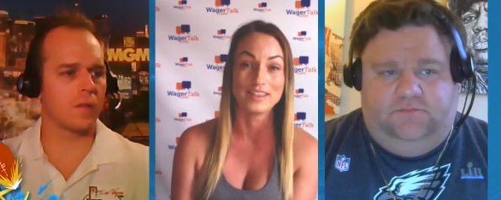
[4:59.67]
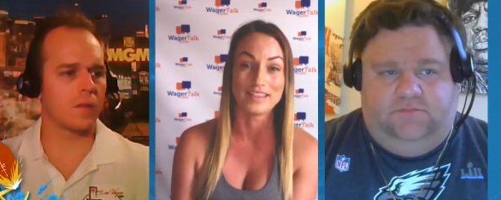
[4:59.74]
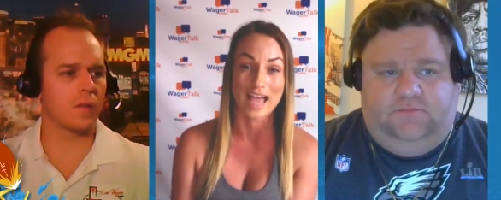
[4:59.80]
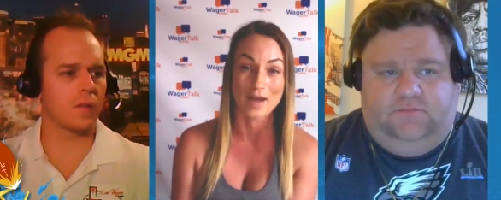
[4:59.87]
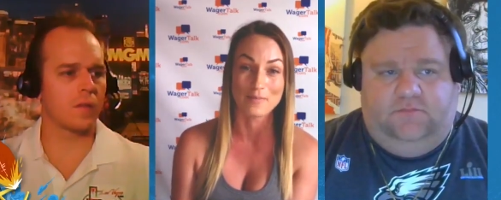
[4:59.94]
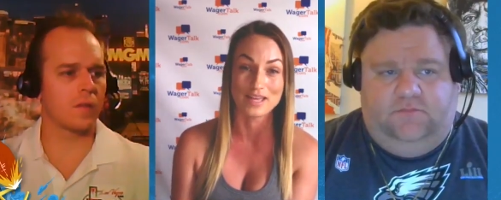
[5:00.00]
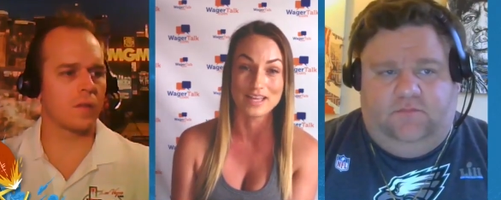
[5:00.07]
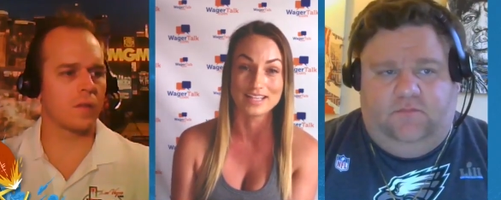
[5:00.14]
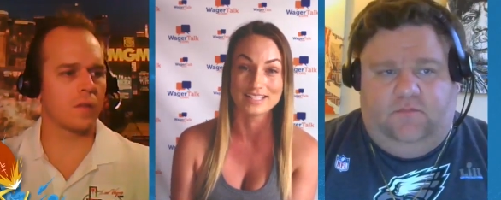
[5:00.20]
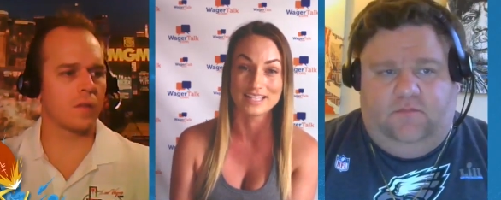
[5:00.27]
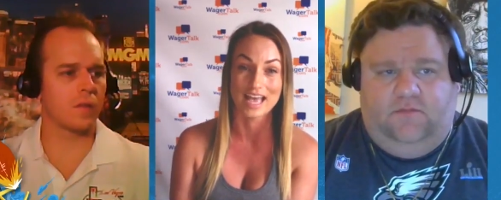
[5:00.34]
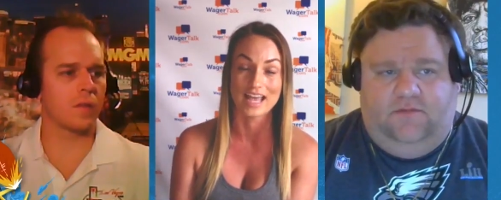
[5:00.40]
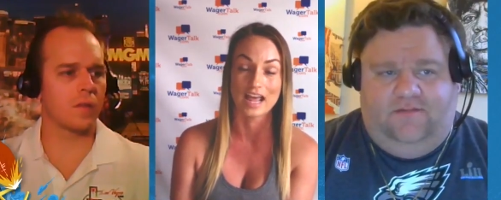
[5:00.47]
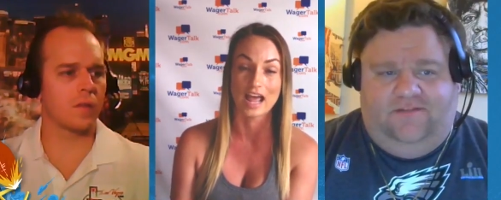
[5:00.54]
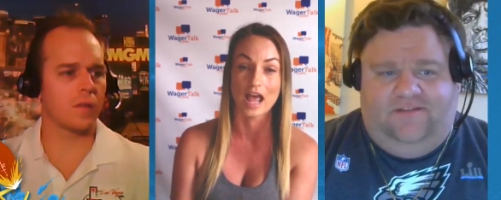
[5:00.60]
Speaker 1: But that being
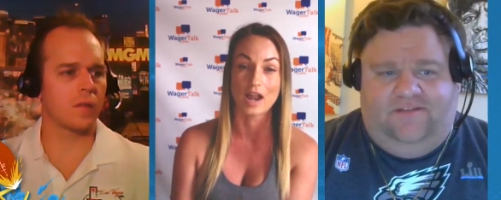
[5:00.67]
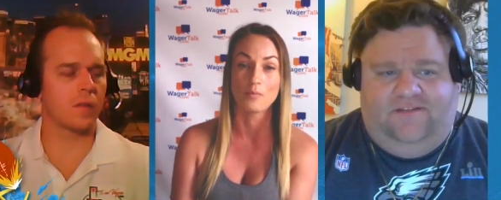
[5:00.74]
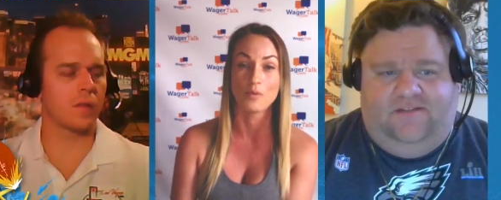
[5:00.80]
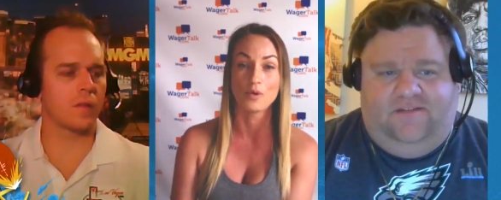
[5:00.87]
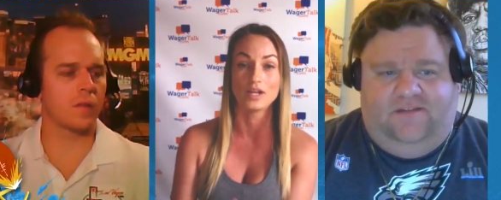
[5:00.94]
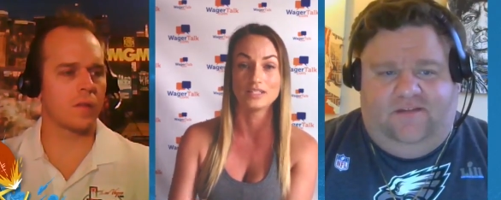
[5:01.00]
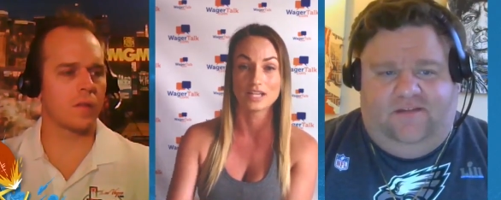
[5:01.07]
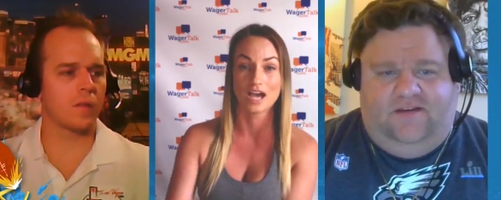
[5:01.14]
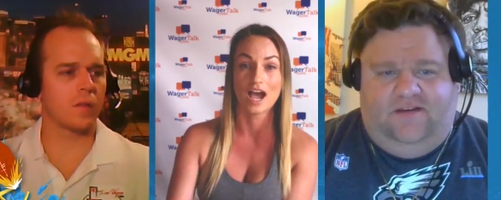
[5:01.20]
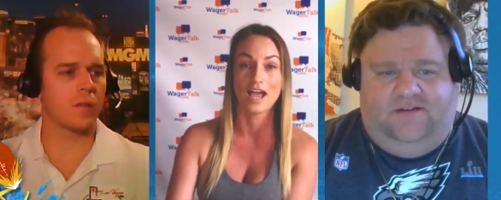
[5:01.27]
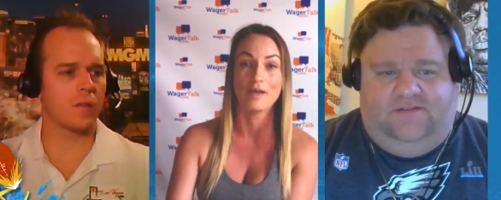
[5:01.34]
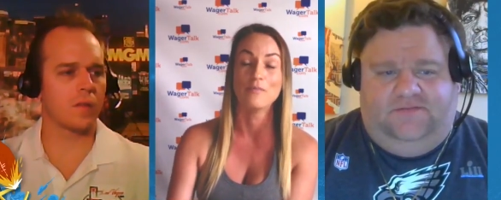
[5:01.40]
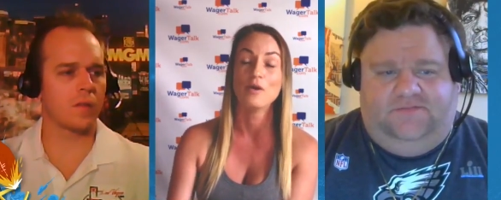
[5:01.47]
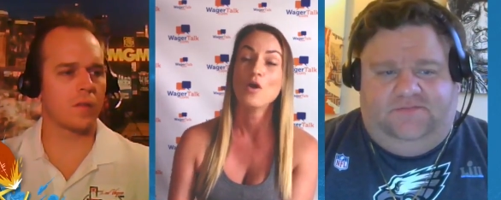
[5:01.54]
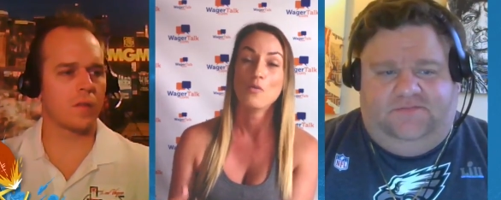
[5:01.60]
said, at a point in
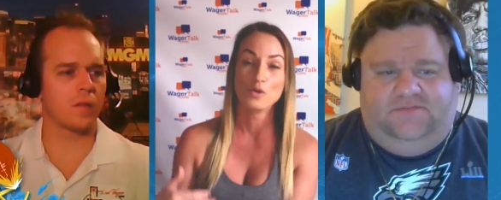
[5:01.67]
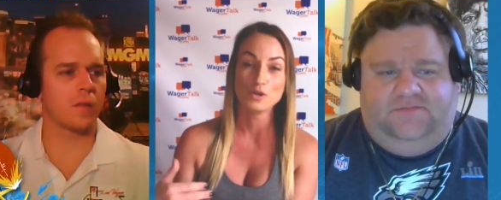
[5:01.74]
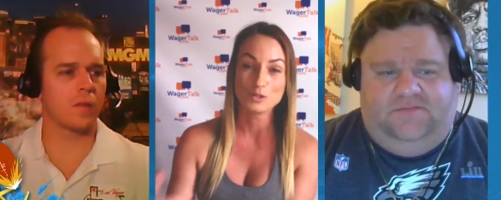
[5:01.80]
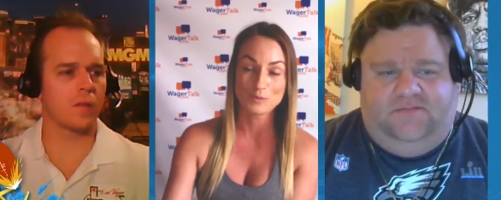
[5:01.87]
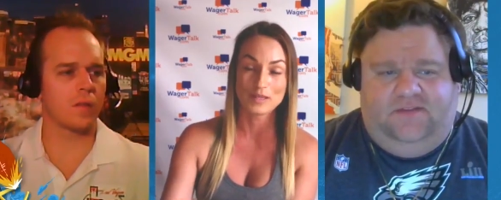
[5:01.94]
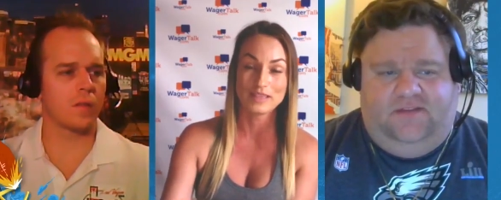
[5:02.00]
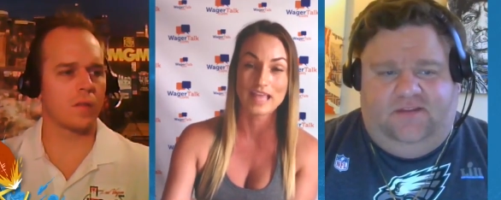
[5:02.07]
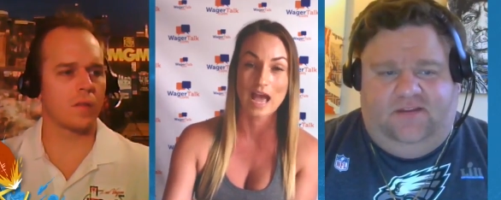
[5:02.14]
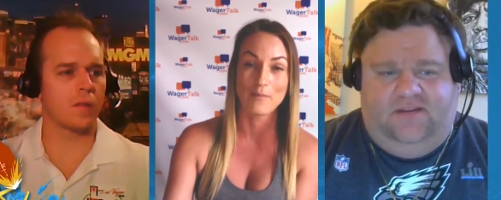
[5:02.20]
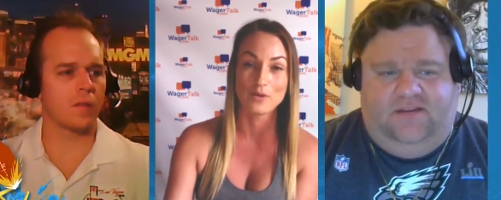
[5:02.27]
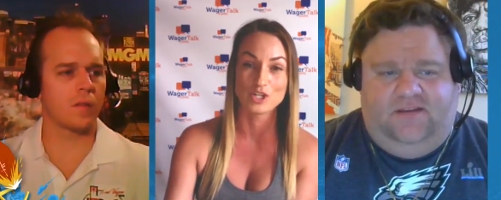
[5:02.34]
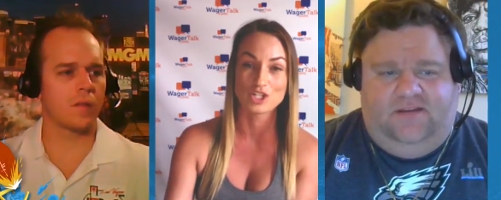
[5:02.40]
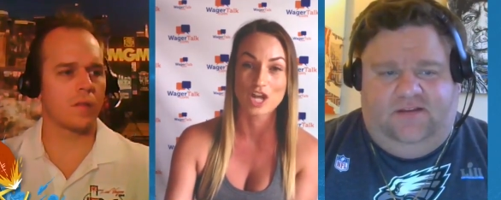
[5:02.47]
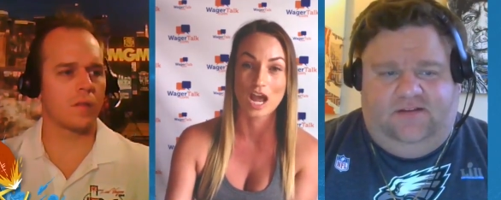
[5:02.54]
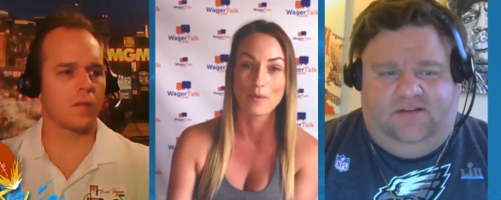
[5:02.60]
time, when you spend that
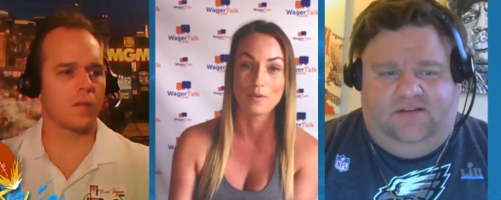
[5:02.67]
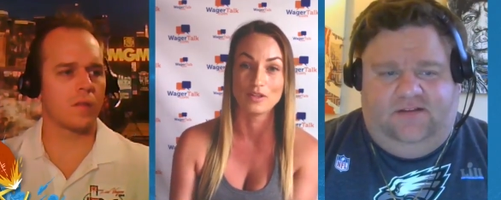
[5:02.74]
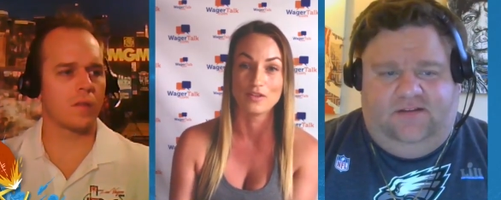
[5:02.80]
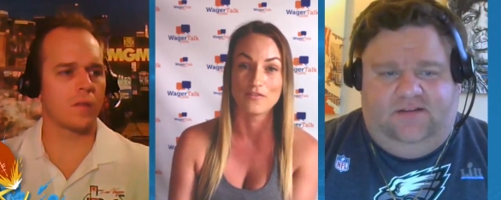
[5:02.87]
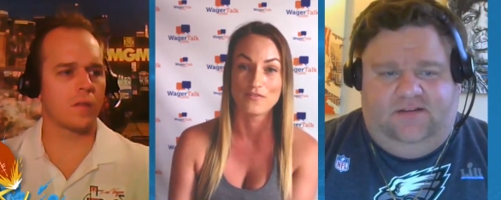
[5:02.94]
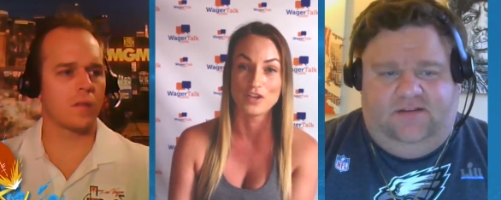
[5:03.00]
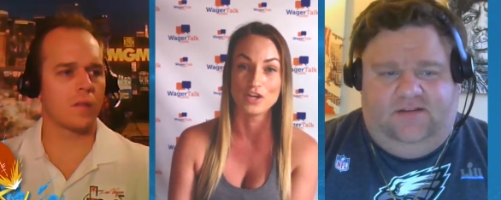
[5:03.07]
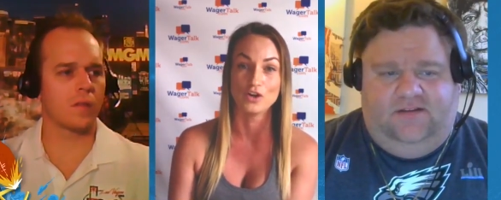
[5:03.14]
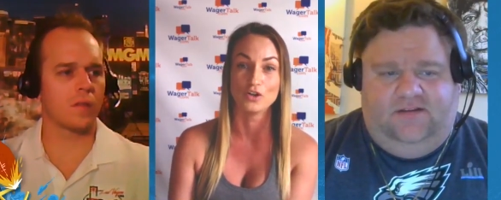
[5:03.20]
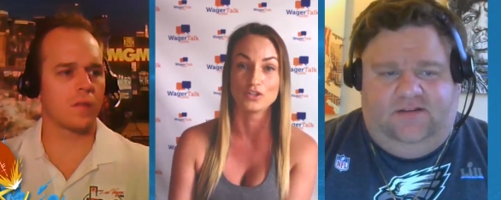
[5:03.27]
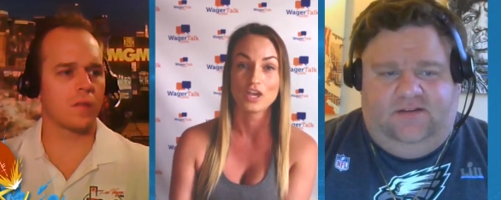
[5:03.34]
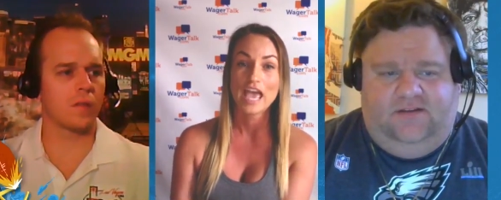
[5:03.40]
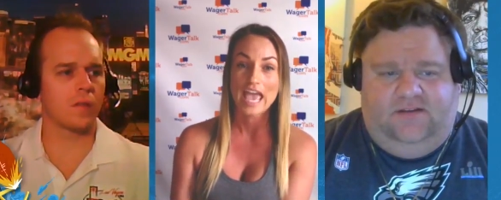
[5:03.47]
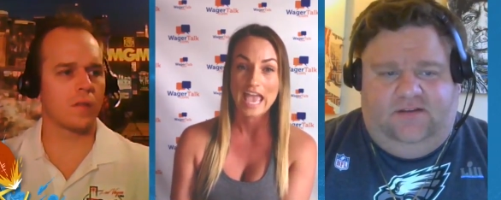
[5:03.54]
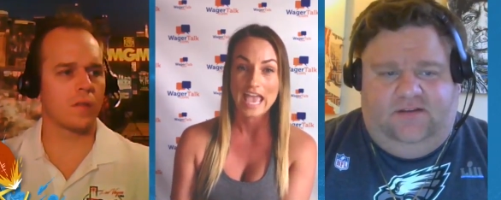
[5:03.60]
much time on the
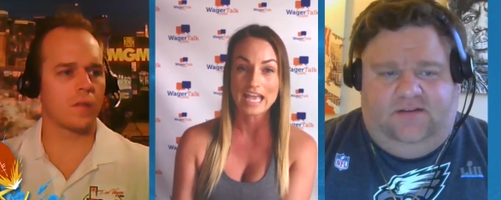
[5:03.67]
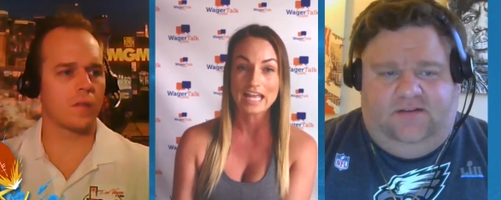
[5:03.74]
field,